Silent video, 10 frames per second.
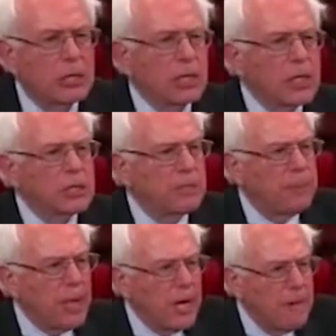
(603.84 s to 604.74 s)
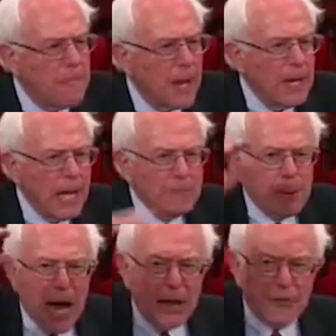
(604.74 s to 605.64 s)
to disappear and
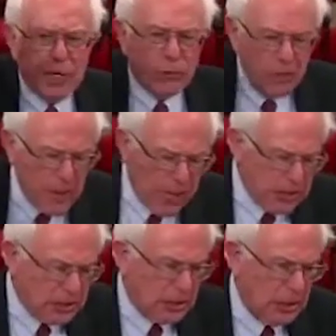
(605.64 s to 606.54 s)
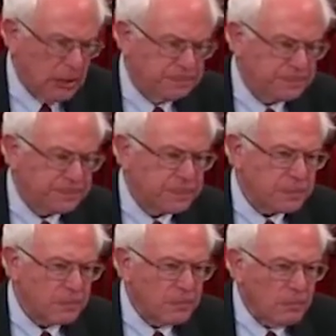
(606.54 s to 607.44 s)
poverty remains
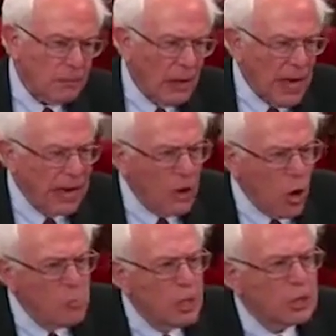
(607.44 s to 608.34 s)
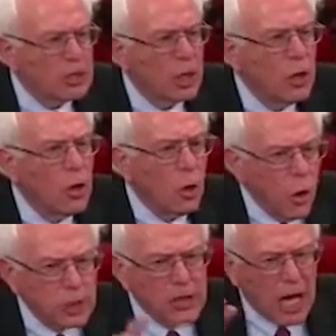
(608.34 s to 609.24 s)
at an almost
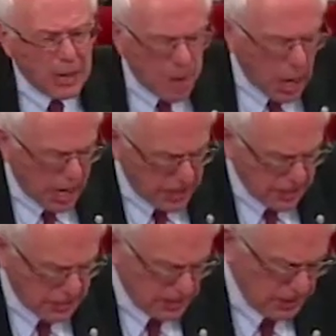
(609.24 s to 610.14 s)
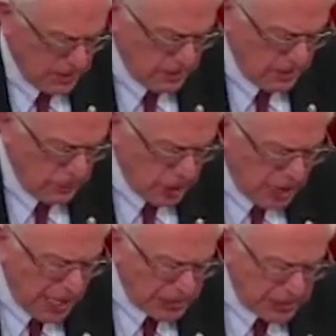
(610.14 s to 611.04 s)
all-time high for the
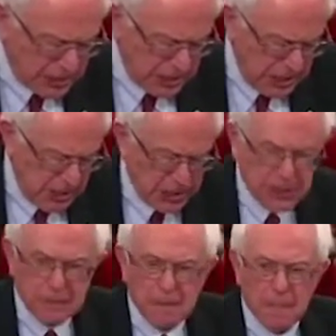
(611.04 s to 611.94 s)
last 60 years.